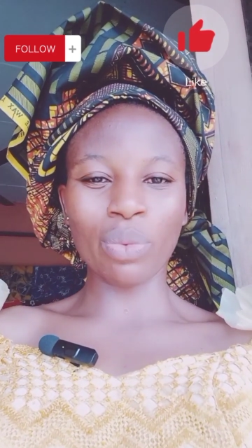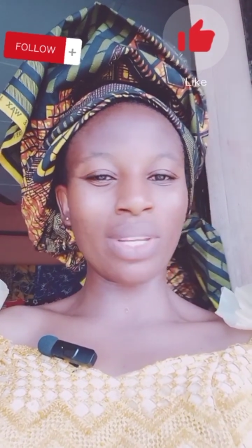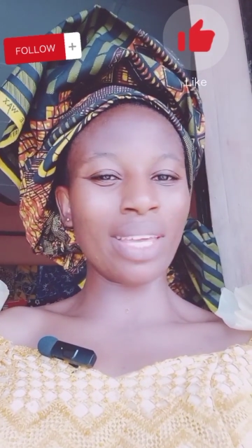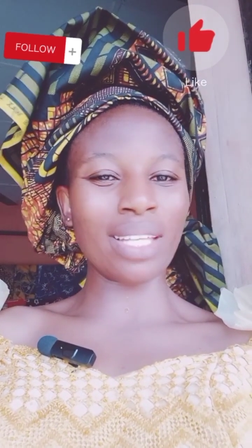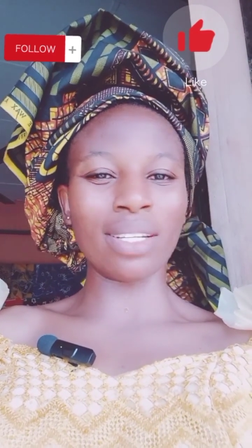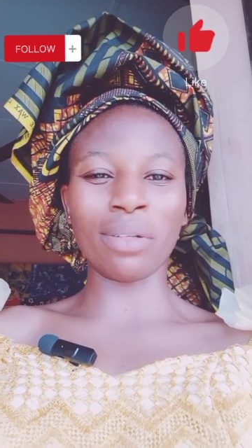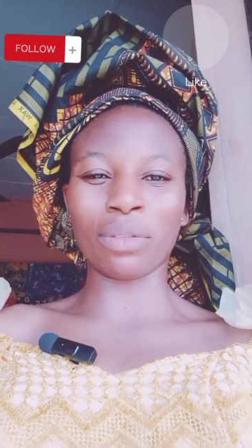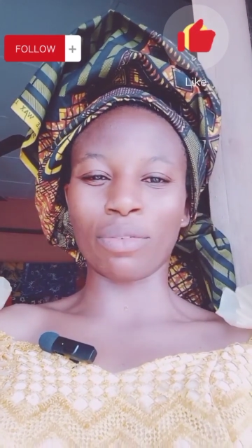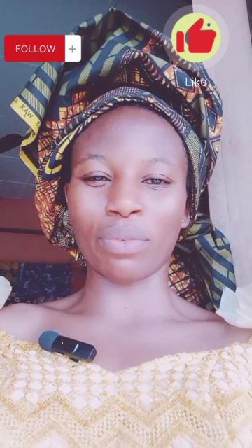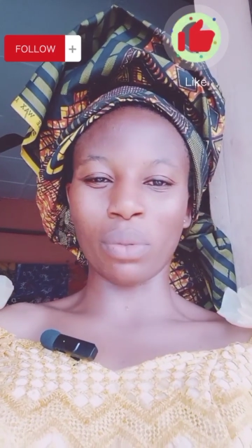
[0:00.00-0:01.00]
if they get a
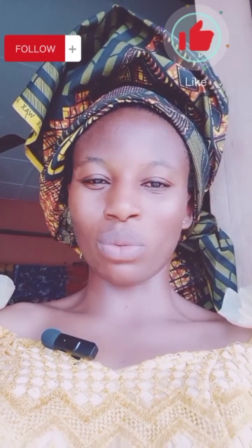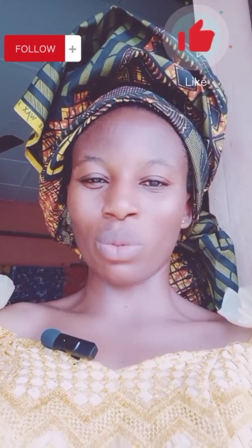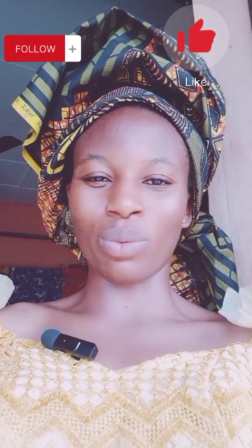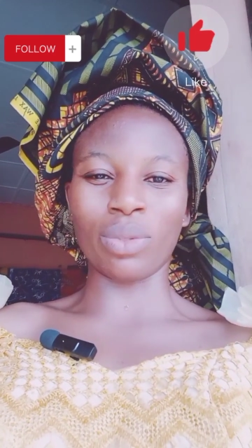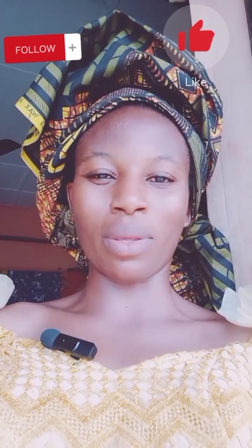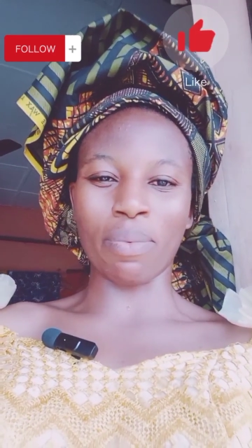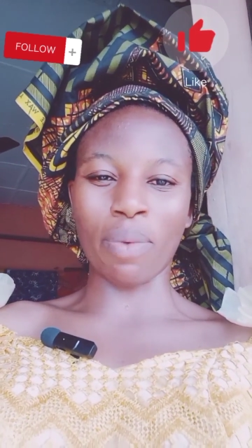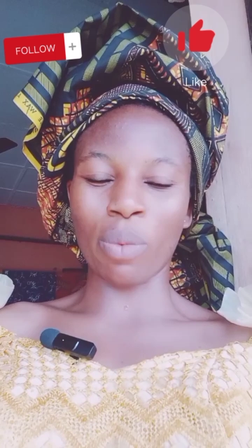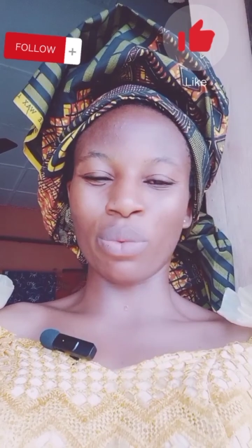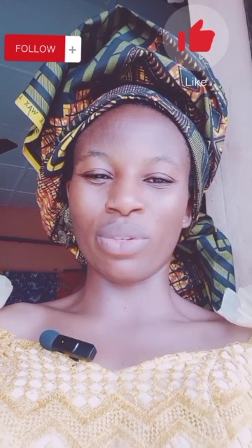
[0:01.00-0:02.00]
lot of clothes, we know they
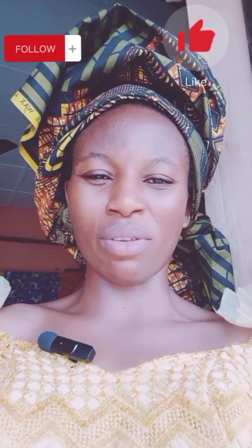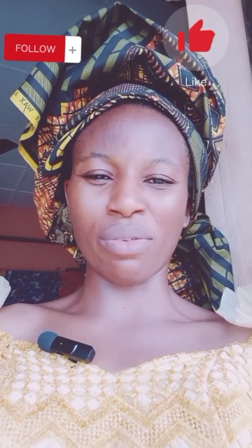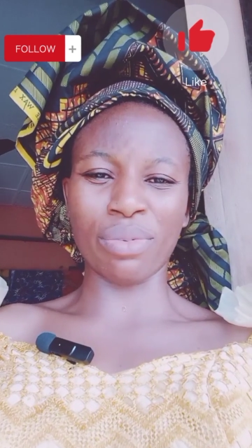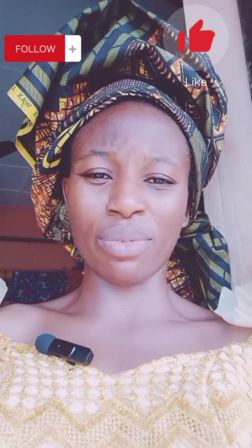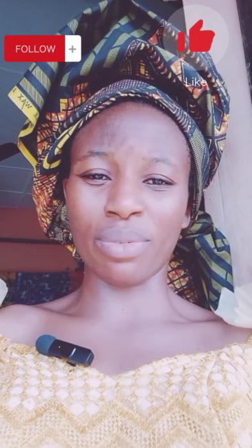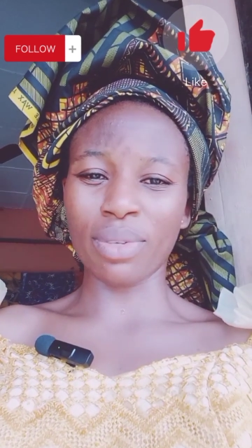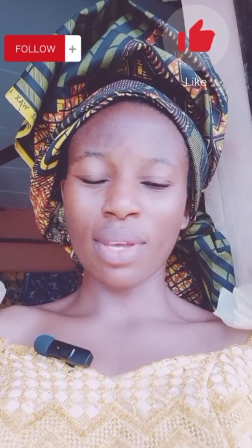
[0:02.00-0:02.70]
wear, we know they use.